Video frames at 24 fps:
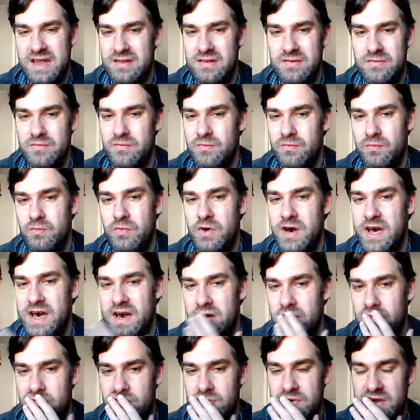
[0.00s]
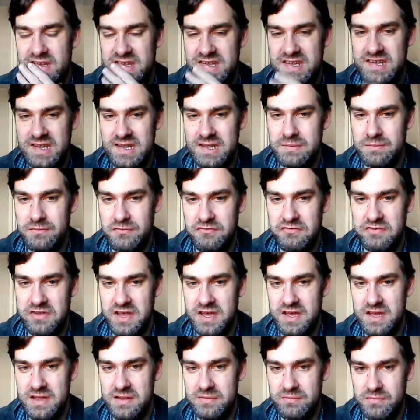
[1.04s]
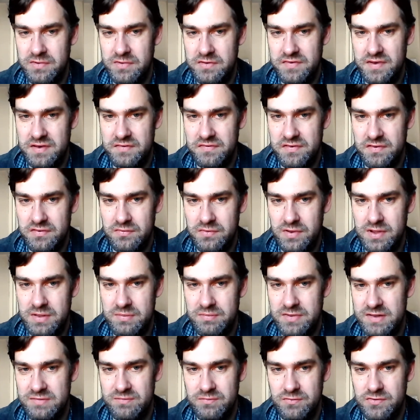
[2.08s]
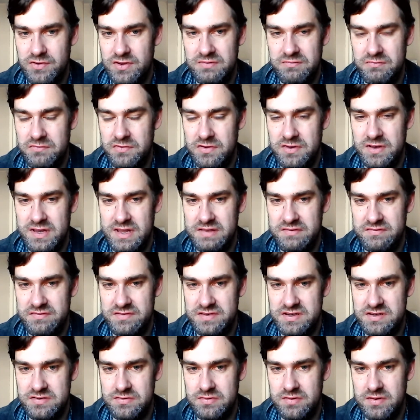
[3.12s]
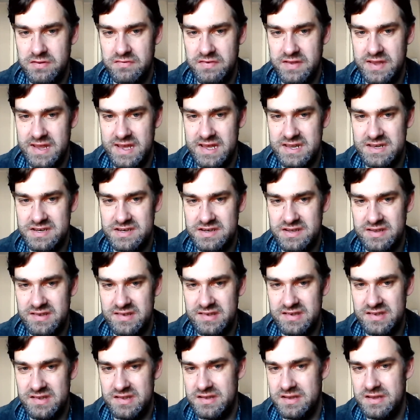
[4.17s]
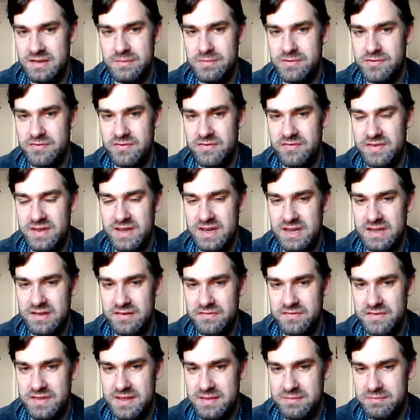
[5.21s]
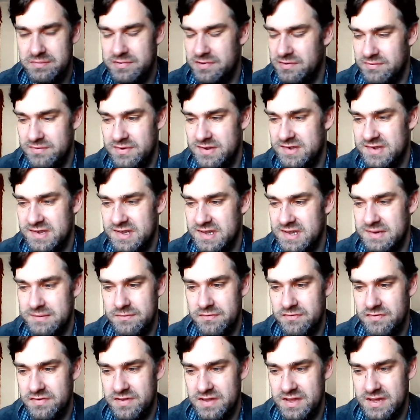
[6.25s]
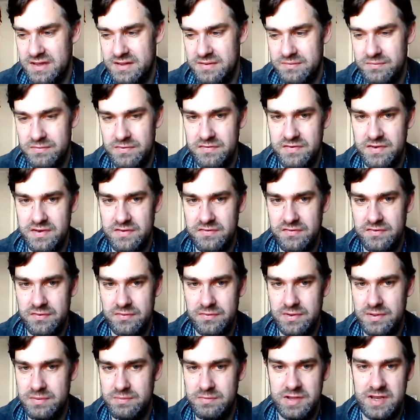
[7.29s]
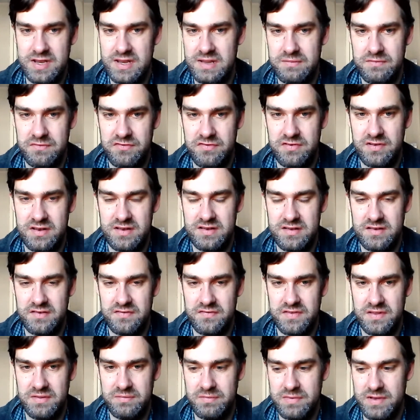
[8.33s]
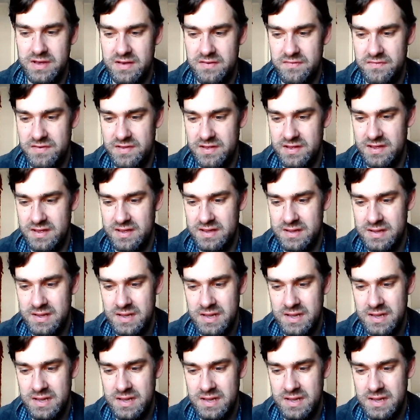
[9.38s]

well, we see him flirting with other women. We're never sure if he actually sleeps with any of them, but we see him flirting with other women in front of the mother,